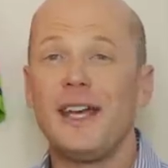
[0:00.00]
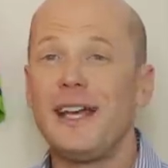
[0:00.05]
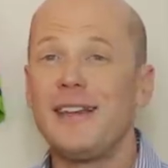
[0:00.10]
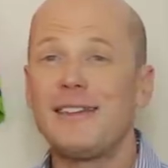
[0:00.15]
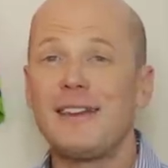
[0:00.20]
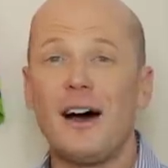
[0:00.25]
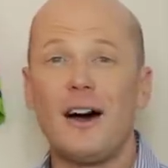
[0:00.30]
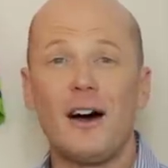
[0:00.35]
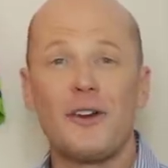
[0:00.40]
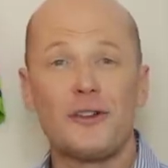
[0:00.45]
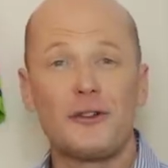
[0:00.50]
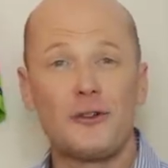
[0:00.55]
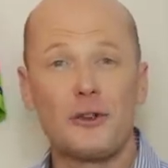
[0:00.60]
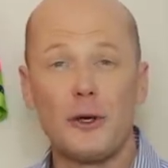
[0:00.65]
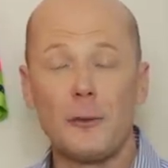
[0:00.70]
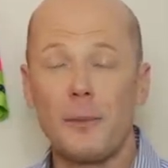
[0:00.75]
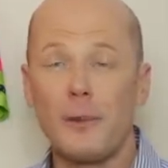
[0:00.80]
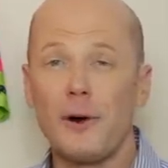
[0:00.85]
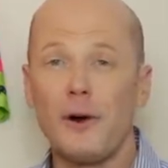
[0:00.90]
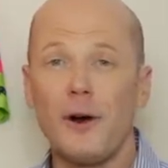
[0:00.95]
It's a
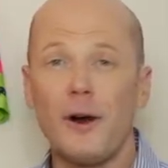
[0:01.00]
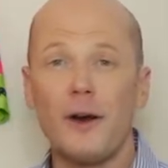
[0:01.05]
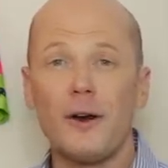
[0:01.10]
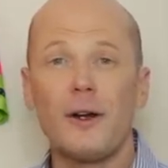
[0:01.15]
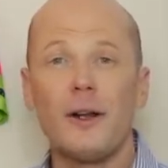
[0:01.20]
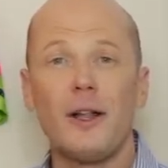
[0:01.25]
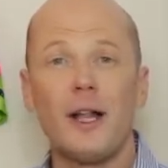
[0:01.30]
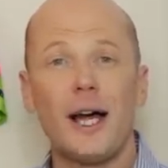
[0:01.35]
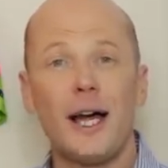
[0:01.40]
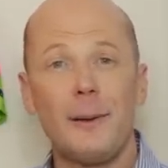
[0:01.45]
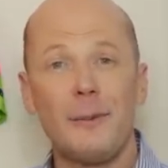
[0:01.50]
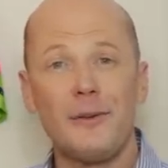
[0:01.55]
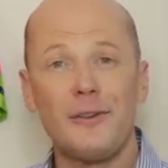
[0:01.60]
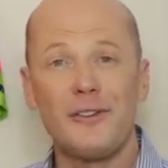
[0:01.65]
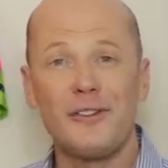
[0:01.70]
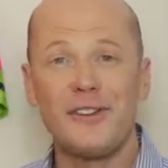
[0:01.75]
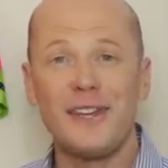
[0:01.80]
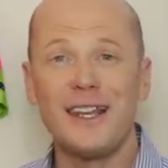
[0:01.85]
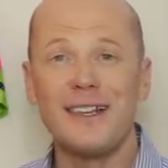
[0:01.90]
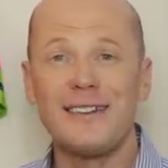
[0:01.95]
super hard climb,
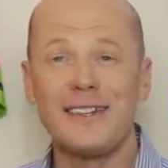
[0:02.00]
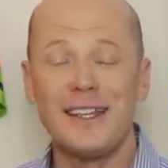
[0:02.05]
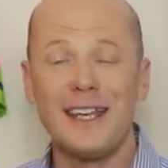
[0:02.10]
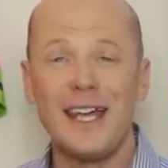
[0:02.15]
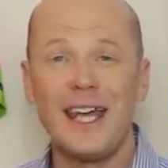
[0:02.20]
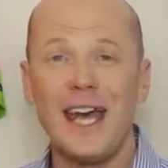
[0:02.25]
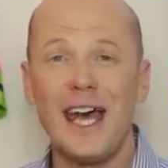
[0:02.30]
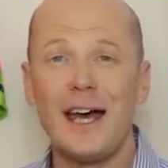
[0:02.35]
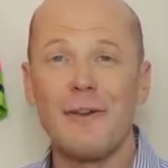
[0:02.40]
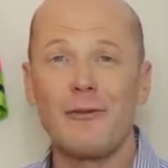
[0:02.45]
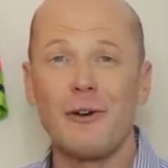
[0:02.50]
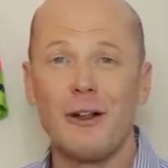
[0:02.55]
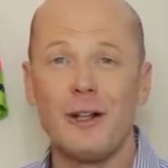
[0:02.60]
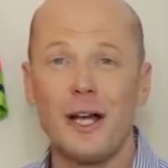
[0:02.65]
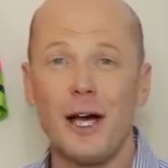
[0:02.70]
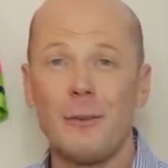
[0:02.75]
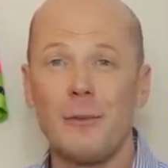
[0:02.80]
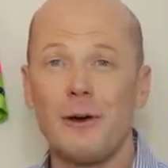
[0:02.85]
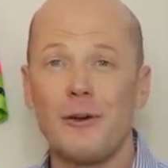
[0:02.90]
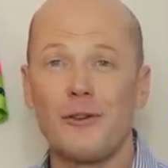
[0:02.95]
6.5
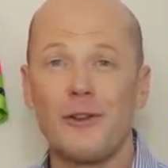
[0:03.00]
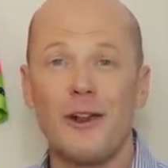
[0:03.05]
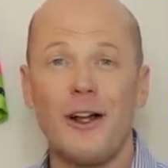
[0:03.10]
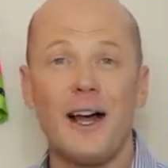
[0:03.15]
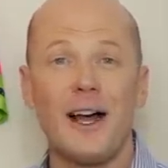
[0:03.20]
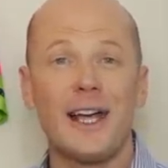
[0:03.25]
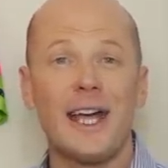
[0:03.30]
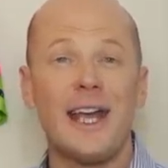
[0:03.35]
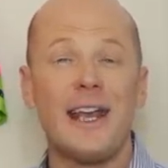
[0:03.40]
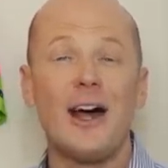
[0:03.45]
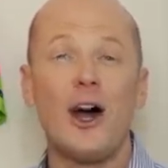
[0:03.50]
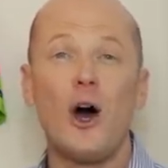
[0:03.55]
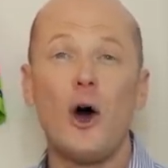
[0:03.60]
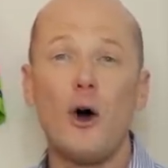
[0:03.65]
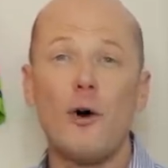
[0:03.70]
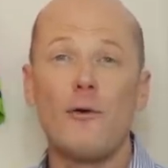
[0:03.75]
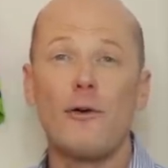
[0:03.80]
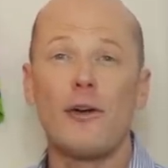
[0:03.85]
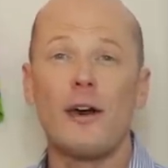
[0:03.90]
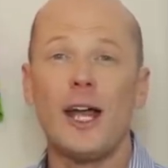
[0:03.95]
kilometers long at
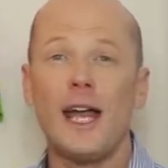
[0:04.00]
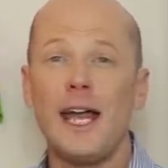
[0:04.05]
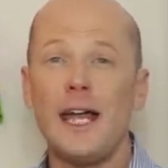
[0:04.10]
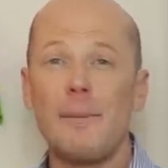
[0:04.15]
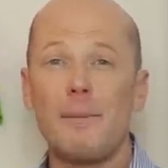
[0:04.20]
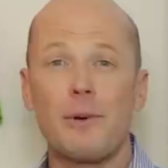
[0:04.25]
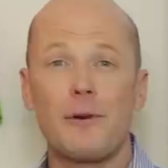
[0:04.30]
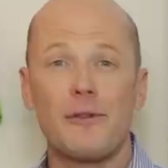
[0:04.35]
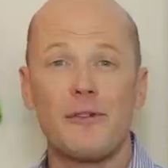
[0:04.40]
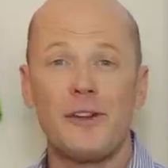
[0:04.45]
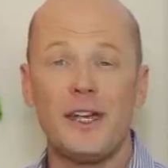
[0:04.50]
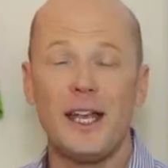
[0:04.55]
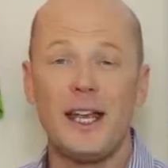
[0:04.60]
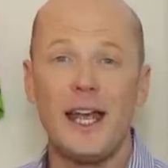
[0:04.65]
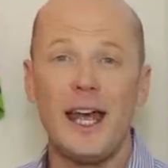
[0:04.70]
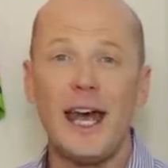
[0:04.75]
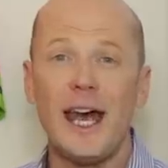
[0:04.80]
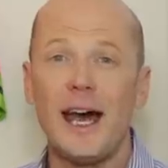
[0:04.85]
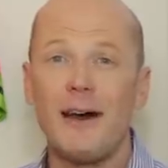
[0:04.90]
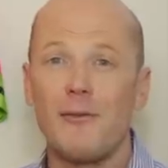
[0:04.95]
over 8%
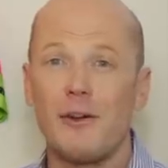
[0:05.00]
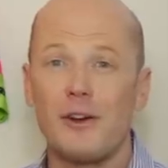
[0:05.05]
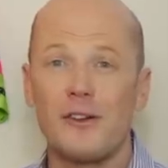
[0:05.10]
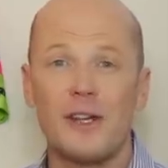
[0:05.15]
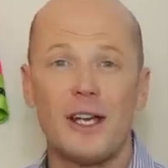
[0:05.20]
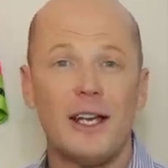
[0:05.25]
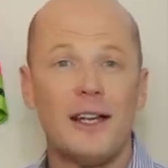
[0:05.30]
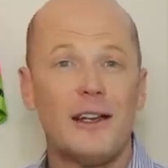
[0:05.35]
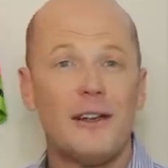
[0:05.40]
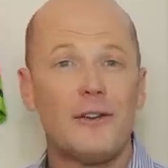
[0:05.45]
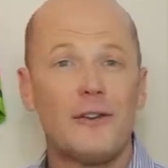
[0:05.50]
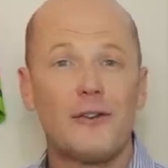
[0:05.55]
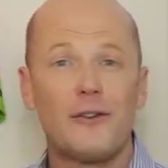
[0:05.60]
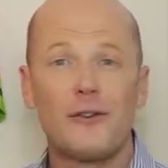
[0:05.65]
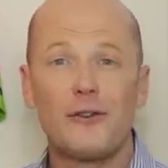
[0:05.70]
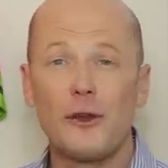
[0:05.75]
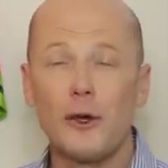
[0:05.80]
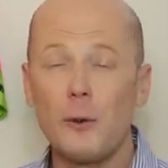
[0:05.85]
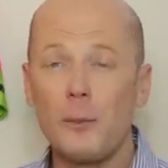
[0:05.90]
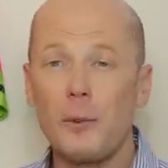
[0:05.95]
average.
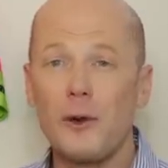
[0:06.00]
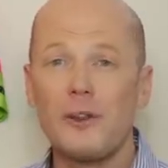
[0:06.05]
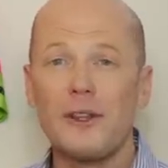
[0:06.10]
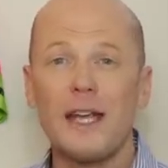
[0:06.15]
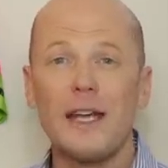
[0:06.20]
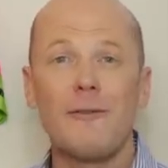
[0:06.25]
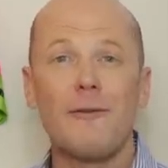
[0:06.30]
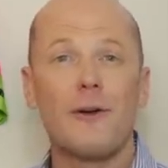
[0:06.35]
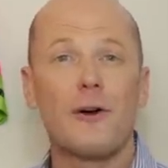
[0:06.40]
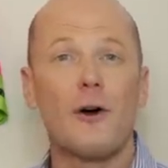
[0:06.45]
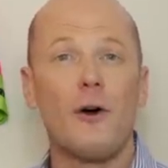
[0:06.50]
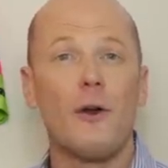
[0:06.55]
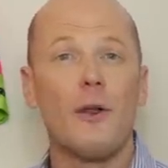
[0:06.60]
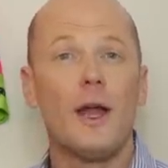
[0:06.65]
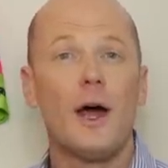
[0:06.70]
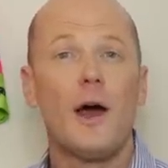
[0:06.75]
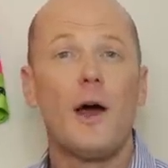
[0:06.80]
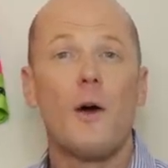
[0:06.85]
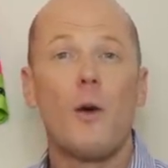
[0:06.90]
Super difficult.